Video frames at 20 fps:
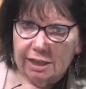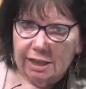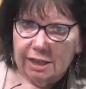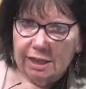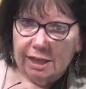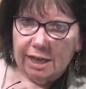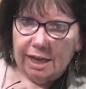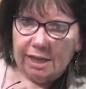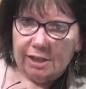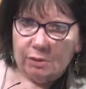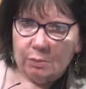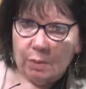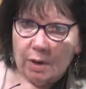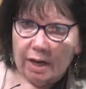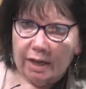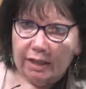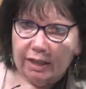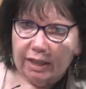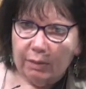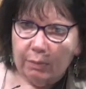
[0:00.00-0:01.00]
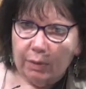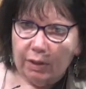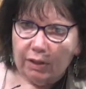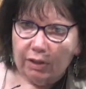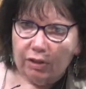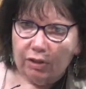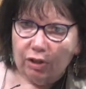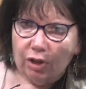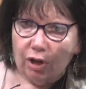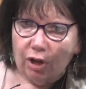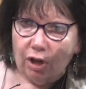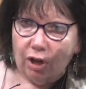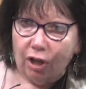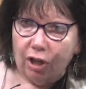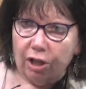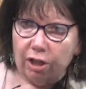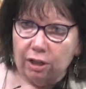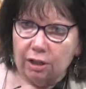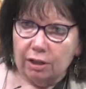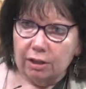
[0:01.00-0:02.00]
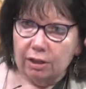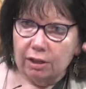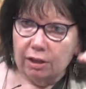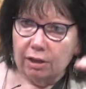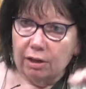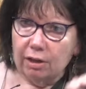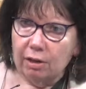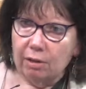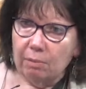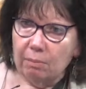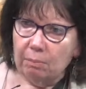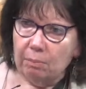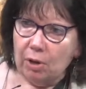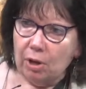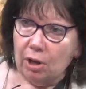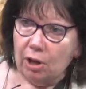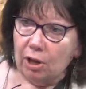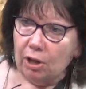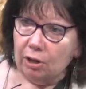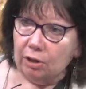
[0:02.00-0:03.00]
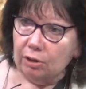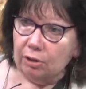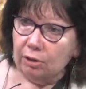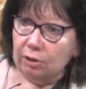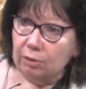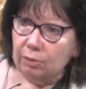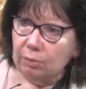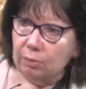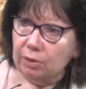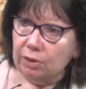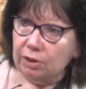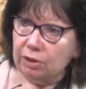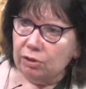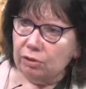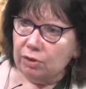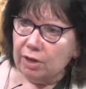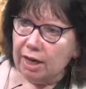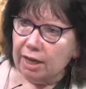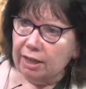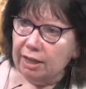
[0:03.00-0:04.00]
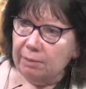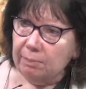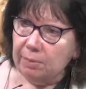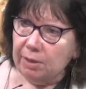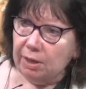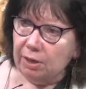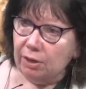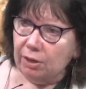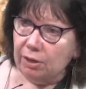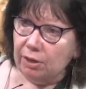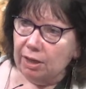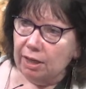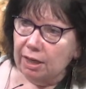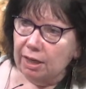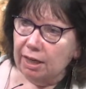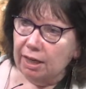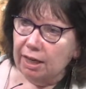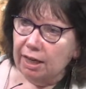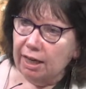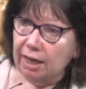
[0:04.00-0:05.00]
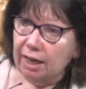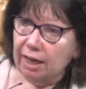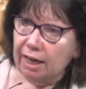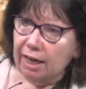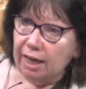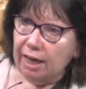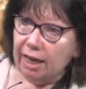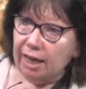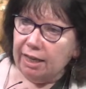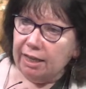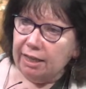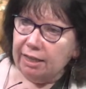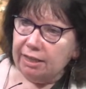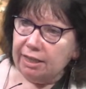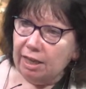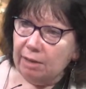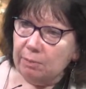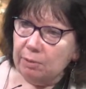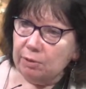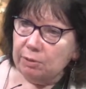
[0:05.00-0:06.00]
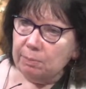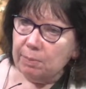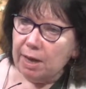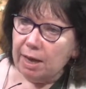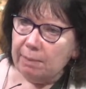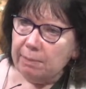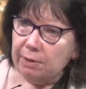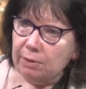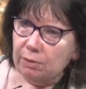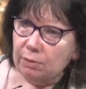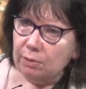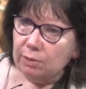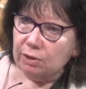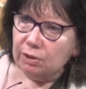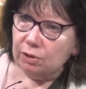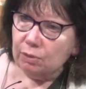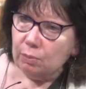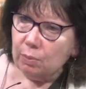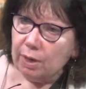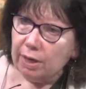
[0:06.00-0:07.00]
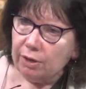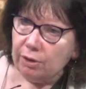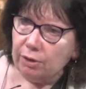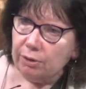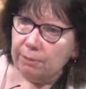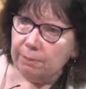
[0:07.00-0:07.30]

as wide as he was tall, bald, with a straggly beard, and his elbows popping through his sweater.